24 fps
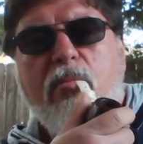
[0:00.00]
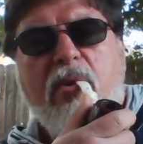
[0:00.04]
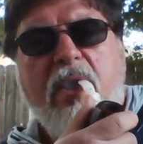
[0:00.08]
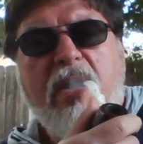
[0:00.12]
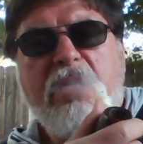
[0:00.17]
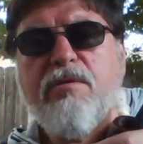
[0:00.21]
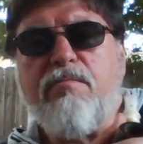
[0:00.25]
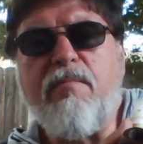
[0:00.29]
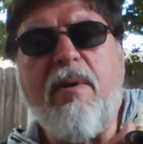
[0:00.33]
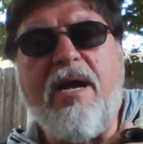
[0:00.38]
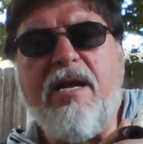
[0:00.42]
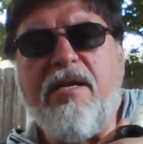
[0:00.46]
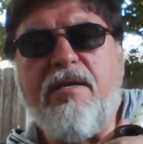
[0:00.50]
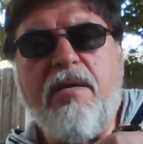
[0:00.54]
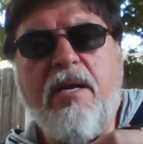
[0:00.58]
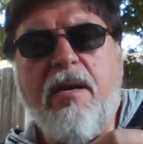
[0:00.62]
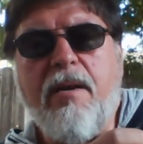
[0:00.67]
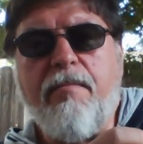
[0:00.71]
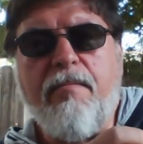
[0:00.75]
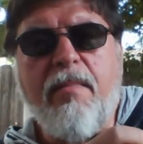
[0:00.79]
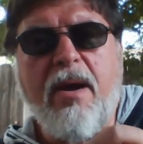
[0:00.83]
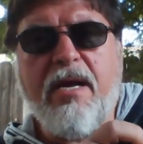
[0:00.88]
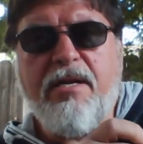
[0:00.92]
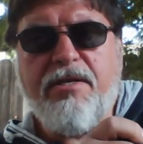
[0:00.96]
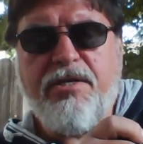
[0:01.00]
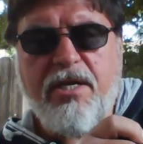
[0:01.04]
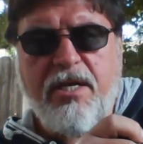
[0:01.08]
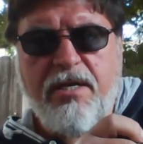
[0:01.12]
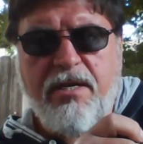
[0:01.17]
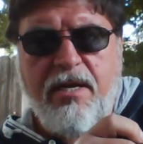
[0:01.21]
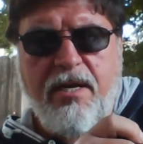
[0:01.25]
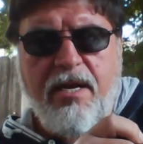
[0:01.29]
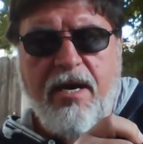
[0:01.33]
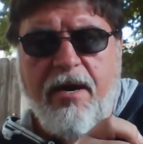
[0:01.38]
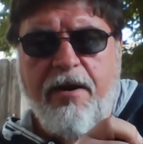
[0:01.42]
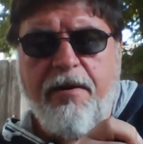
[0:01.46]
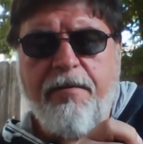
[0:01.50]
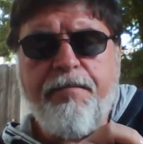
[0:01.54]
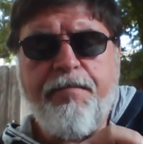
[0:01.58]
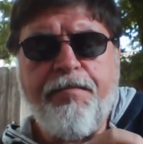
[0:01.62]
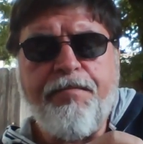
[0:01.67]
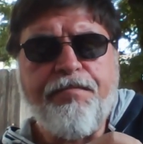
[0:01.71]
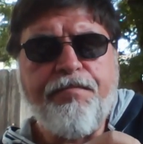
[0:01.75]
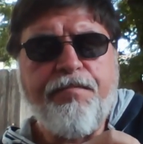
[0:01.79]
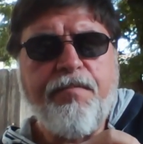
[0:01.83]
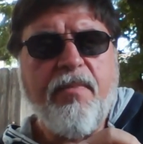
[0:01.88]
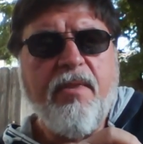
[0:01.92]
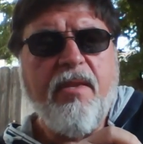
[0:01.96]
That's my agenda now.
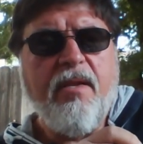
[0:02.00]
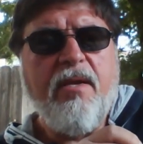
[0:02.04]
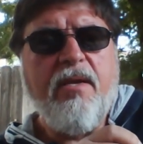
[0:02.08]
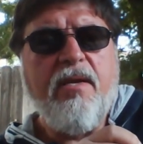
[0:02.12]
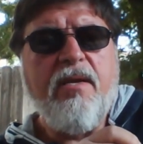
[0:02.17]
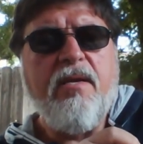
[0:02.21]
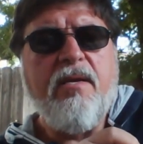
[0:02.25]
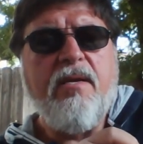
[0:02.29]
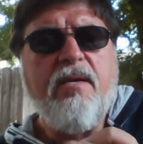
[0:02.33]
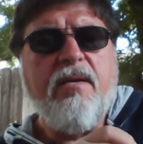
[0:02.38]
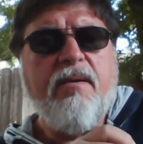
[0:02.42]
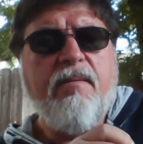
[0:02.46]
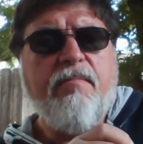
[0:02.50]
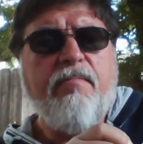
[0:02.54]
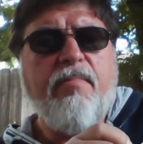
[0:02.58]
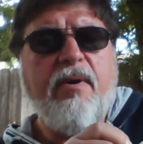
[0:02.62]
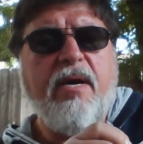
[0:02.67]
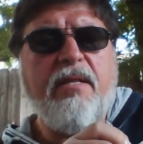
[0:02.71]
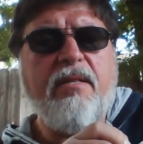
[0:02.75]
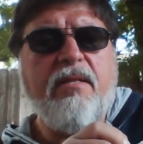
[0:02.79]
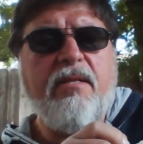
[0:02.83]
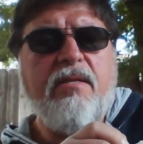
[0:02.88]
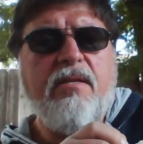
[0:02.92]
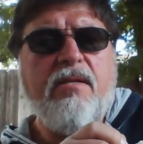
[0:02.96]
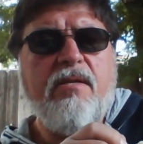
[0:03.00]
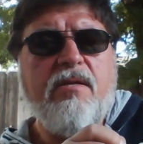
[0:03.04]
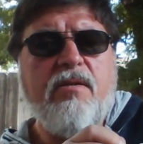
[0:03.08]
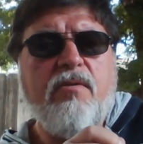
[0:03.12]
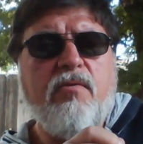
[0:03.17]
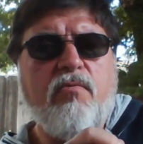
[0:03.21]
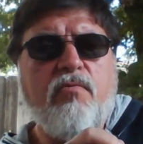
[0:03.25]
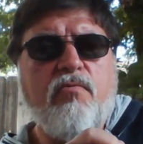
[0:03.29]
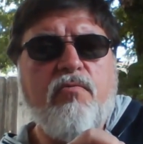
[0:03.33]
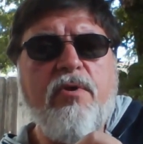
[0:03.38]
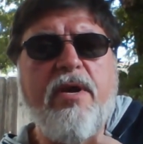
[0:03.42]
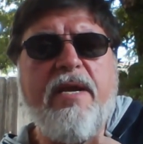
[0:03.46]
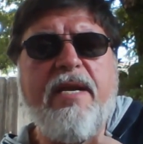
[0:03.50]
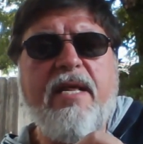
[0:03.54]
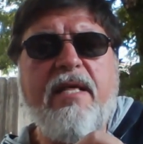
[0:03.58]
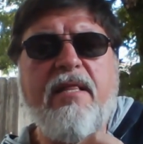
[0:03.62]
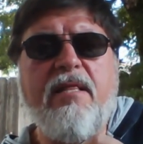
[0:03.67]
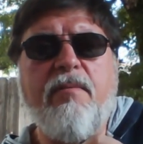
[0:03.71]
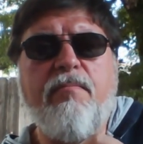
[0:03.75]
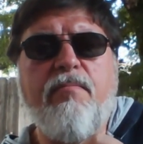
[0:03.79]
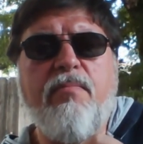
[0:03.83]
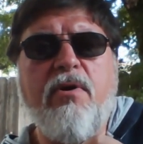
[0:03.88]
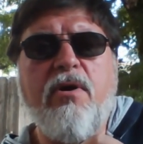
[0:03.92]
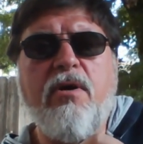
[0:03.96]
But reading
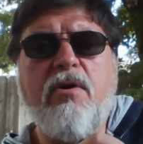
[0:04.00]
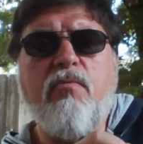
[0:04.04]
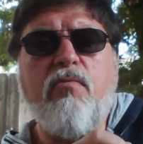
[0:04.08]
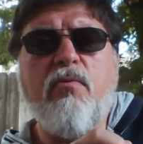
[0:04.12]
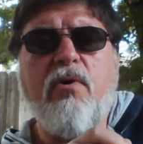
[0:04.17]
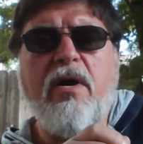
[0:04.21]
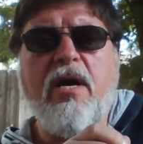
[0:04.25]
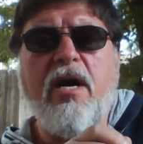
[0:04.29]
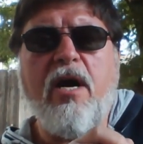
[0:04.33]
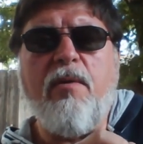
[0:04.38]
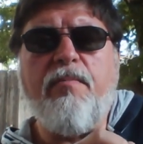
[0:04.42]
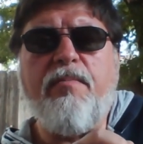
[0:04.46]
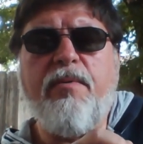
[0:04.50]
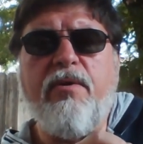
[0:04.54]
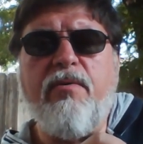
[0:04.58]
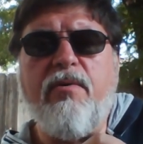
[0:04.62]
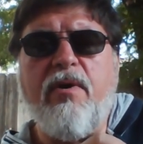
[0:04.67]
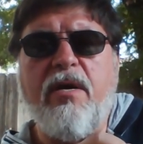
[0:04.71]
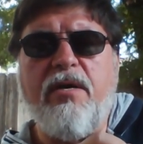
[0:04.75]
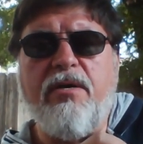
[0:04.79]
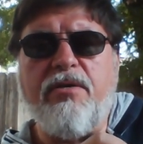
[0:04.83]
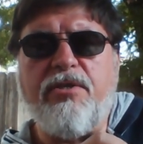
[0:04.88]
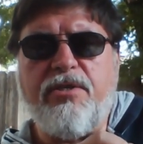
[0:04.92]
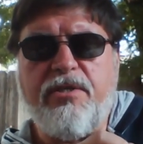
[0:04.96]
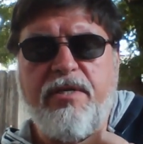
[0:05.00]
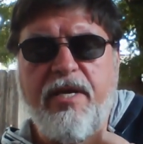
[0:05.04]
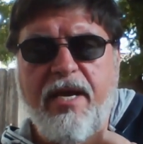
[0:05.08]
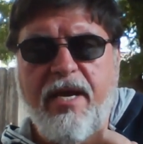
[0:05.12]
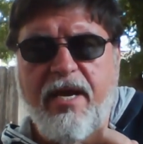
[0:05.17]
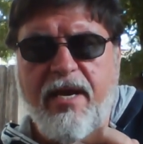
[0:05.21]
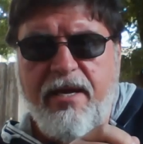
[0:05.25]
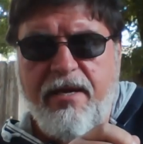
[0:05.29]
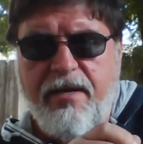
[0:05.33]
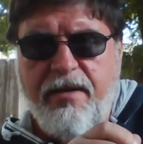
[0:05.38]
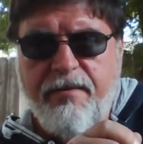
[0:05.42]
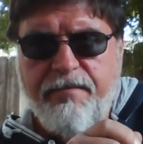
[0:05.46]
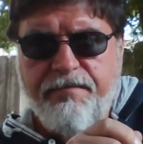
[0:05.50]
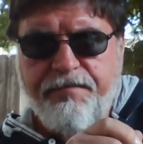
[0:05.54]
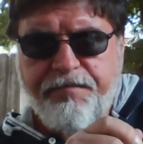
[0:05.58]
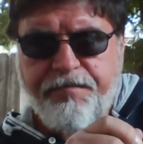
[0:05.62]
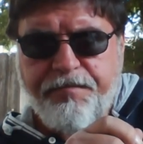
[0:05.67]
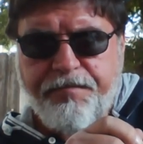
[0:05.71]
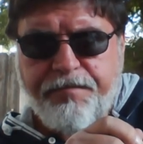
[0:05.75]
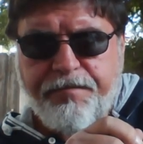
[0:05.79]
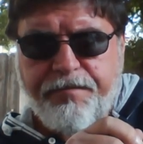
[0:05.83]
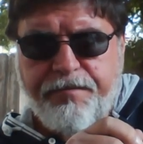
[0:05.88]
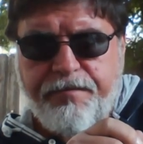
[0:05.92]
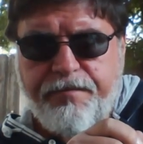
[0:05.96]
the book will help you understand
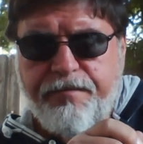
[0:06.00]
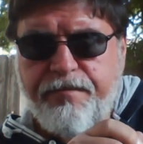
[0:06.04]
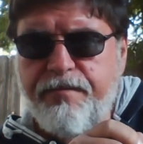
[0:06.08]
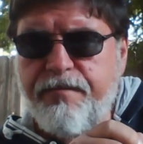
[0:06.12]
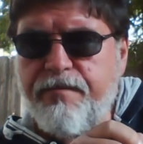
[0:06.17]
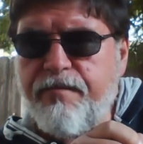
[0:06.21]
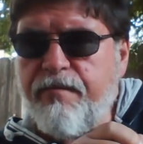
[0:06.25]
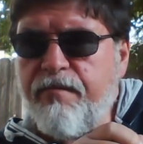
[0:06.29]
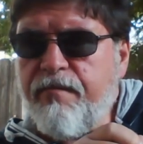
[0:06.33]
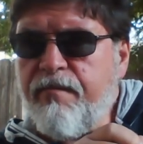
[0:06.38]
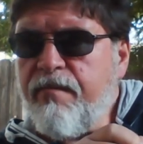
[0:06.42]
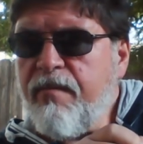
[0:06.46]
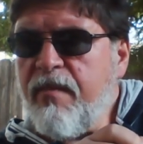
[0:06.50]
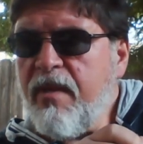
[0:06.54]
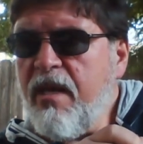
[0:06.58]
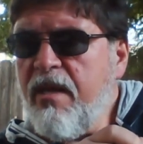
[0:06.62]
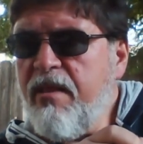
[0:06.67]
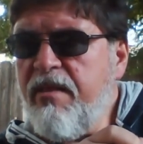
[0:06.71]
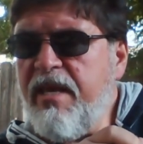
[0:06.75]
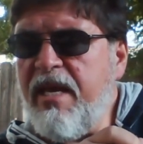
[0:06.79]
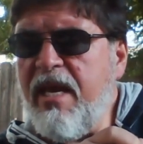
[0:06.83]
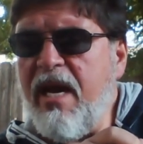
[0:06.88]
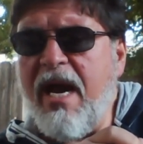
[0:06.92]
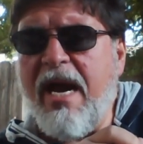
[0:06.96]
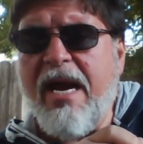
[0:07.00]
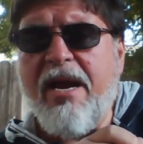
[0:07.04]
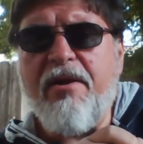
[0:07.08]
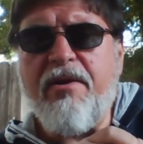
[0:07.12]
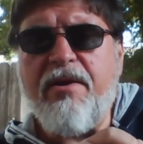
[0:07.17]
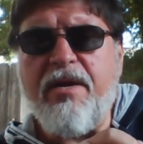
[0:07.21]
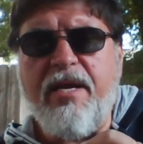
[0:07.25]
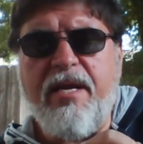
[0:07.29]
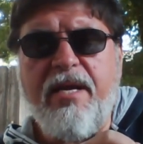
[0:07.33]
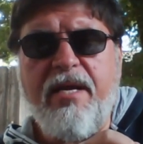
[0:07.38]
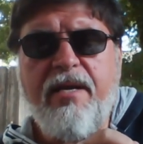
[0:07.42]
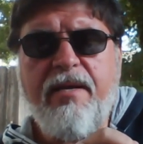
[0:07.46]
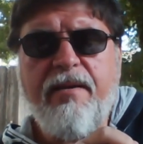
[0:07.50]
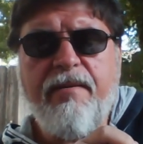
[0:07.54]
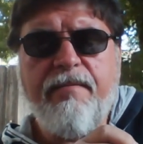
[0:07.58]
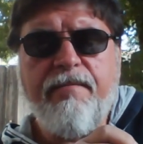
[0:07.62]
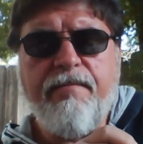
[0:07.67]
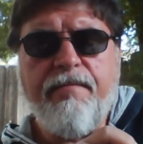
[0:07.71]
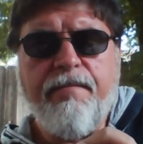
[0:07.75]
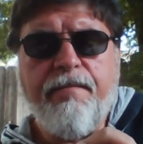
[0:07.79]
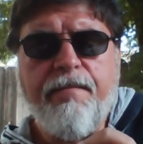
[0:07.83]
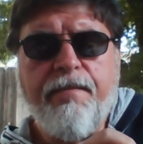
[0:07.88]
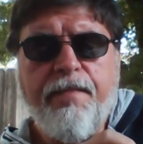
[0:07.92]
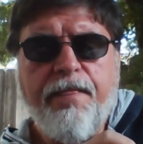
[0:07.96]
the irony
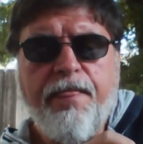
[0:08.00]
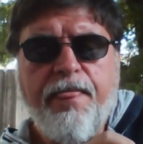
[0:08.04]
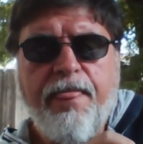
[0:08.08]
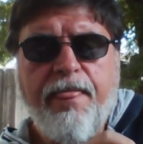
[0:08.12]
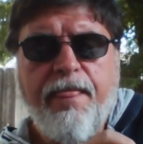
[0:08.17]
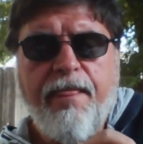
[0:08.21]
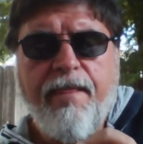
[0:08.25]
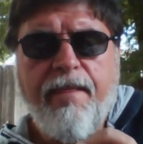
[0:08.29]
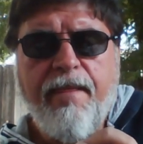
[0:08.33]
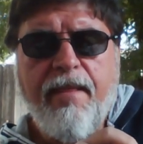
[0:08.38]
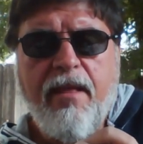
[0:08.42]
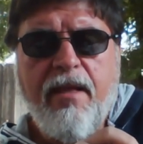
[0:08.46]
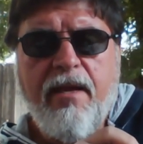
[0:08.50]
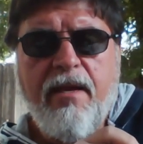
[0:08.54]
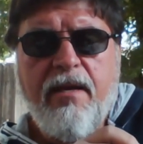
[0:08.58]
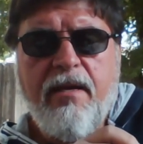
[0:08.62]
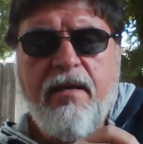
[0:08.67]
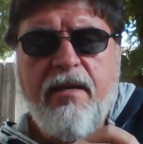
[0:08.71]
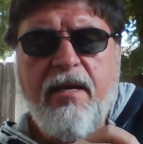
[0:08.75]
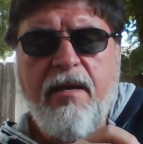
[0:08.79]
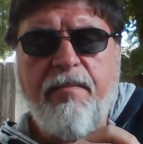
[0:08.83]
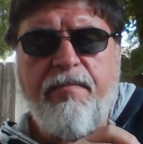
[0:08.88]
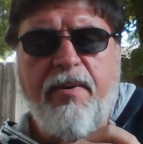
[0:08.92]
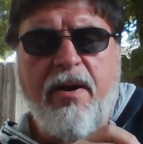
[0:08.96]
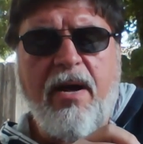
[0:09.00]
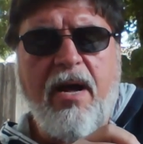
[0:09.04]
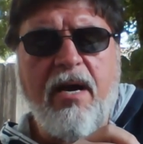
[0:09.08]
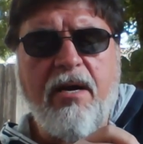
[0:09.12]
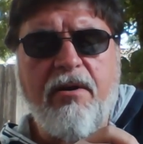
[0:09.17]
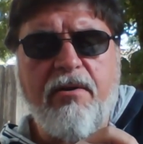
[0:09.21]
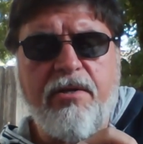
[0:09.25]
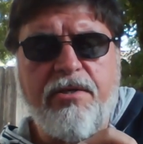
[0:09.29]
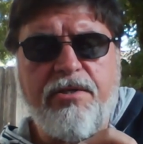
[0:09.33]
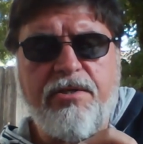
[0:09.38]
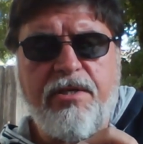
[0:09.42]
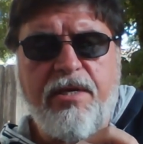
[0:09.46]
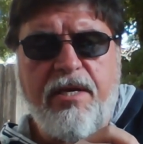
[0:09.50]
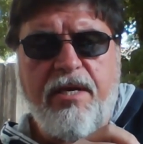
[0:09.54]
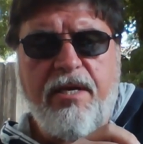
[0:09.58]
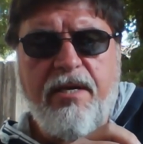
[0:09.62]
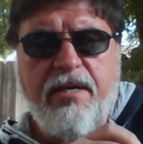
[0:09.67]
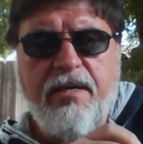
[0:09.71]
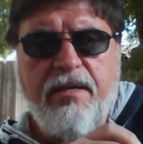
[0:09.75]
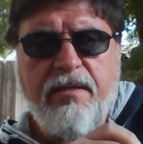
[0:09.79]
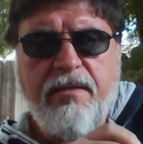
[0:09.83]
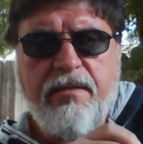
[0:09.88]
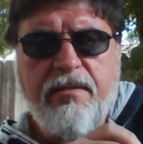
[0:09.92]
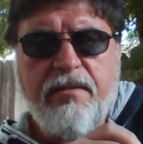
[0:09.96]
hypocrisy,
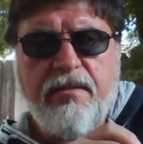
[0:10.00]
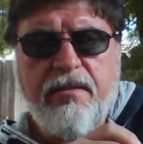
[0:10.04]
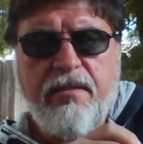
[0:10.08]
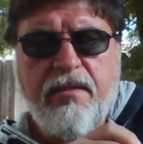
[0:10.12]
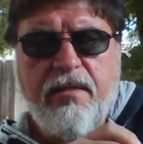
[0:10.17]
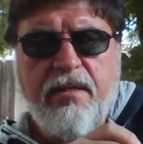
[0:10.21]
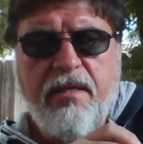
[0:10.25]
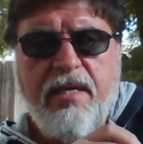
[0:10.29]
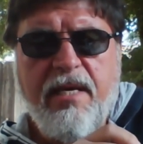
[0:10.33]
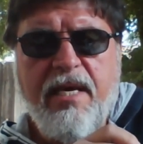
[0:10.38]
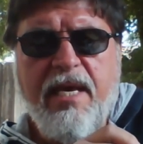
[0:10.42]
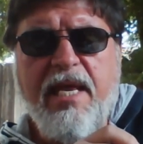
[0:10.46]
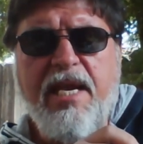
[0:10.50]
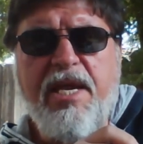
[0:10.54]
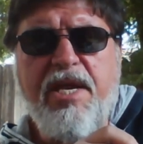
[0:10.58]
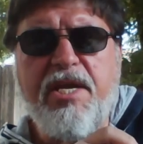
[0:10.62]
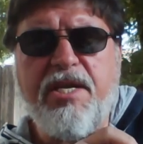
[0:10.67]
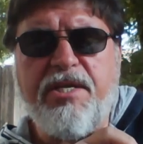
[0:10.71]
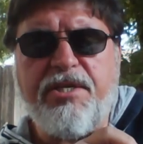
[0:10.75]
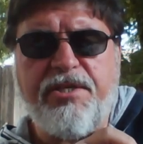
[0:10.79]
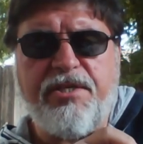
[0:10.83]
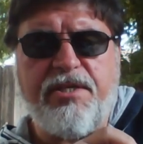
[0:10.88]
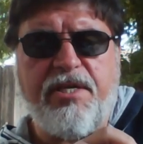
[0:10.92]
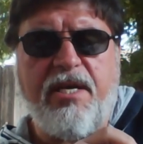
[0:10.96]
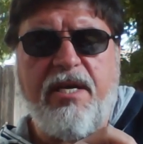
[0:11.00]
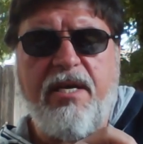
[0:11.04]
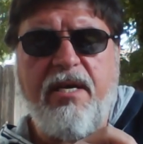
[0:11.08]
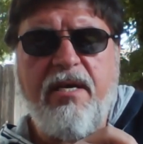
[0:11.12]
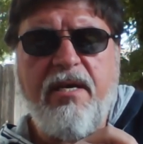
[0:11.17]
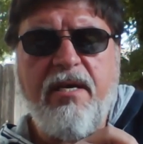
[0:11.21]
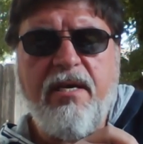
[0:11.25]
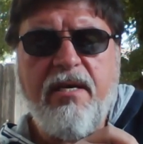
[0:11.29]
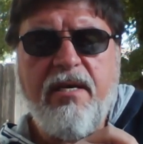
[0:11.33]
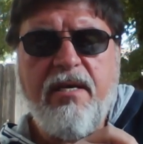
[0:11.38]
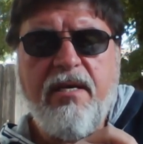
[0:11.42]
idiocy